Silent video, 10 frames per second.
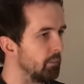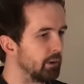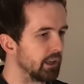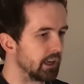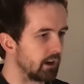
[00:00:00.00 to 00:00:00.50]
a
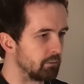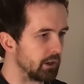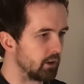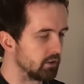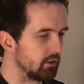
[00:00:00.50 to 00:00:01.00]
big gap
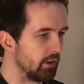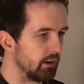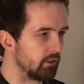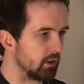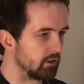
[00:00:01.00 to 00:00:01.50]
because if
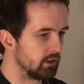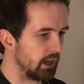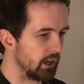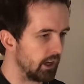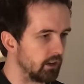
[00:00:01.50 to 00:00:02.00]
I've got,
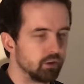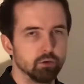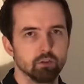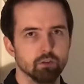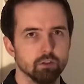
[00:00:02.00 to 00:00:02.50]
say, a
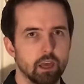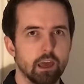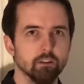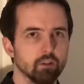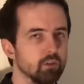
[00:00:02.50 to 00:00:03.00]
two
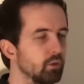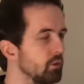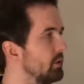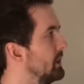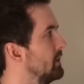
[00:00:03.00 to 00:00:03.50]
ten, two
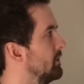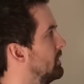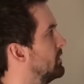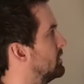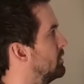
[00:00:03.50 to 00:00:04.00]
fifteen, or
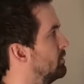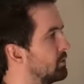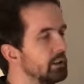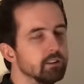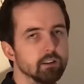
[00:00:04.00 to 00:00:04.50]
even a two
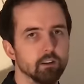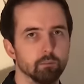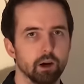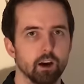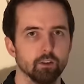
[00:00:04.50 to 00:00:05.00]
twenty
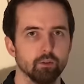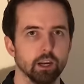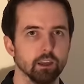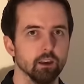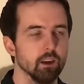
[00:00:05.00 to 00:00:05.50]
par
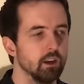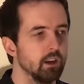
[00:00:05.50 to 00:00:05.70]
three,